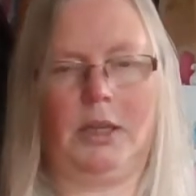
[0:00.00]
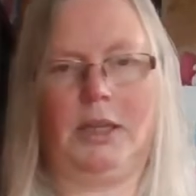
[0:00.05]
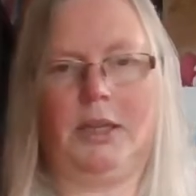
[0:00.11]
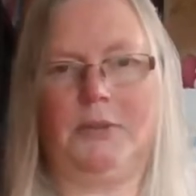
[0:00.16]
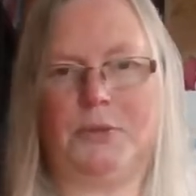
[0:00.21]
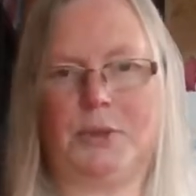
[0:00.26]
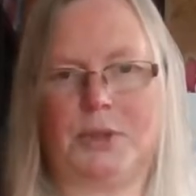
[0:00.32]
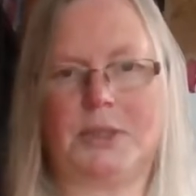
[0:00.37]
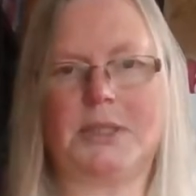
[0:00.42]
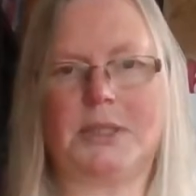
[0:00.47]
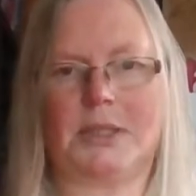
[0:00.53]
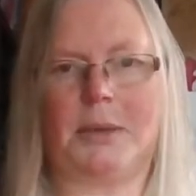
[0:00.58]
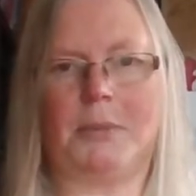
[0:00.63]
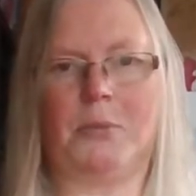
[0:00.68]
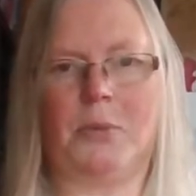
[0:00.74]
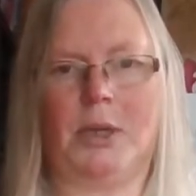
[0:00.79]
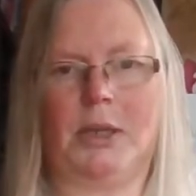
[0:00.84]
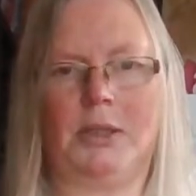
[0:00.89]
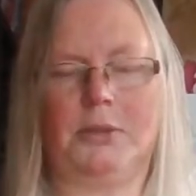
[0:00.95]
give it to
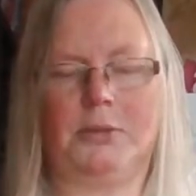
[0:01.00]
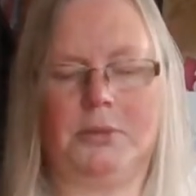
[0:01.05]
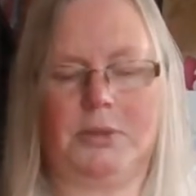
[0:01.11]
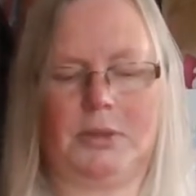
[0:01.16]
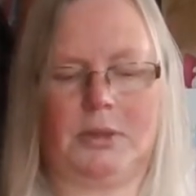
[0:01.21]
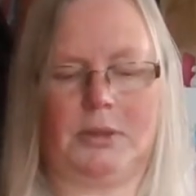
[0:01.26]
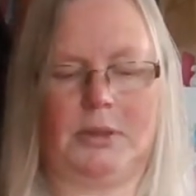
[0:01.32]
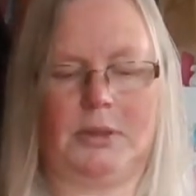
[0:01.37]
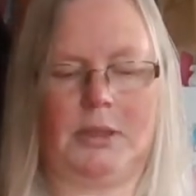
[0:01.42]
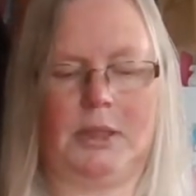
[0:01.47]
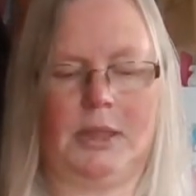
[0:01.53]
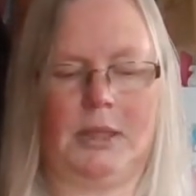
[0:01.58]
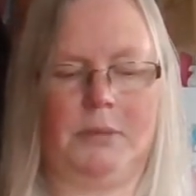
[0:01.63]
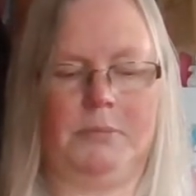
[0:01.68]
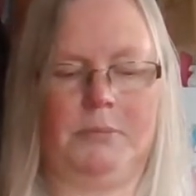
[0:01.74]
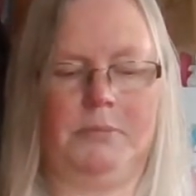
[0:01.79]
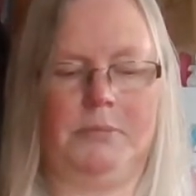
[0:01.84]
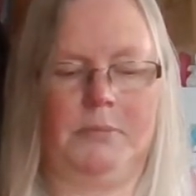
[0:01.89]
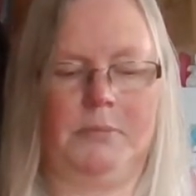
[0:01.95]
someone else.
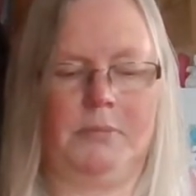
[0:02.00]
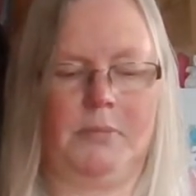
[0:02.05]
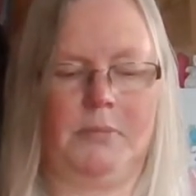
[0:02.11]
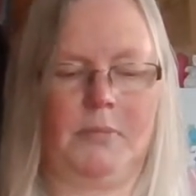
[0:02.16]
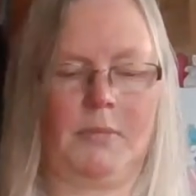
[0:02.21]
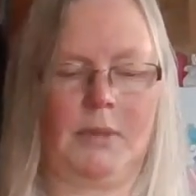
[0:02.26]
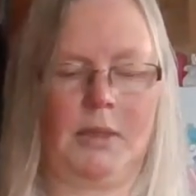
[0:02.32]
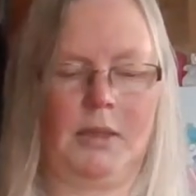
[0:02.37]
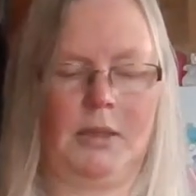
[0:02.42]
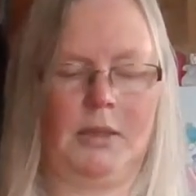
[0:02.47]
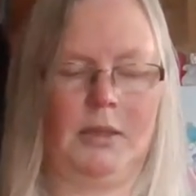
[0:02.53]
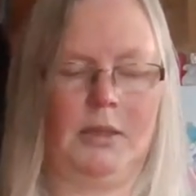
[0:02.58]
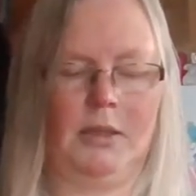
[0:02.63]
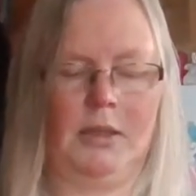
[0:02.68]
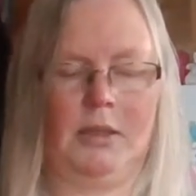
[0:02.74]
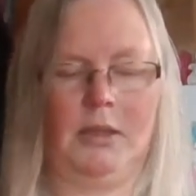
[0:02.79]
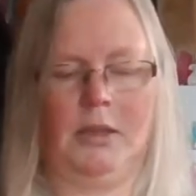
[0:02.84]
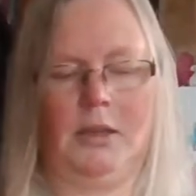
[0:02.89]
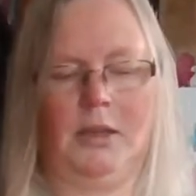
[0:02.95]
I'm
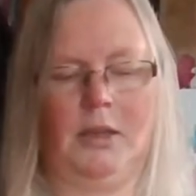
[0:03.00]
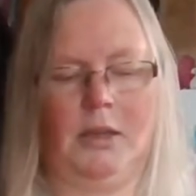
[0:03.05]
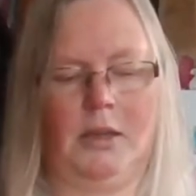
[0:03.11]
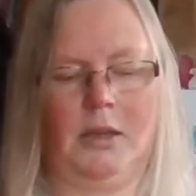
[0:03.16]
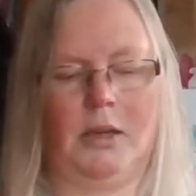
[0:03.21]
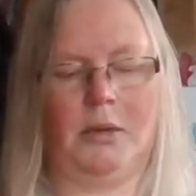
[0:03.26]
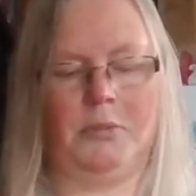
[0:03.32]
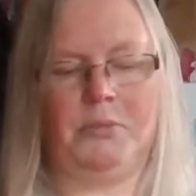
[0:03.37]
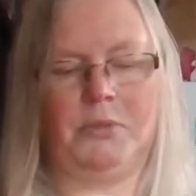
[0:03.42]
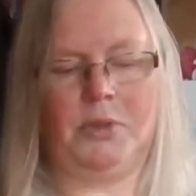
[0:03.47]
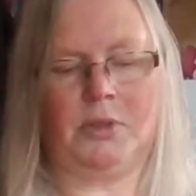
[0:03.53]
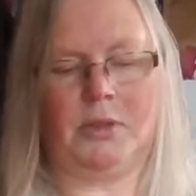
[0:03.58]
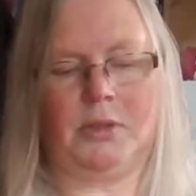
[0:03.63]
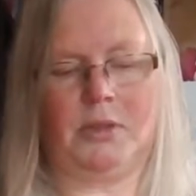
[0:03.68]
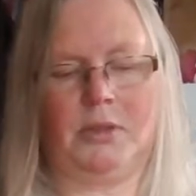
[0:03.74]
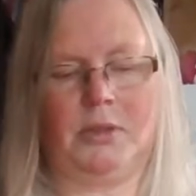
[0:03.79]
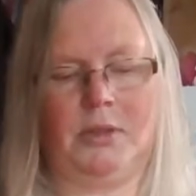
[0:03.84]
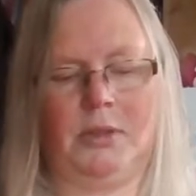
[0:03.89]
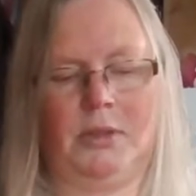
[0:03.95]
not
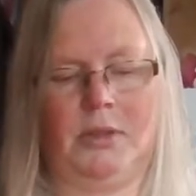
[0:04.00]
a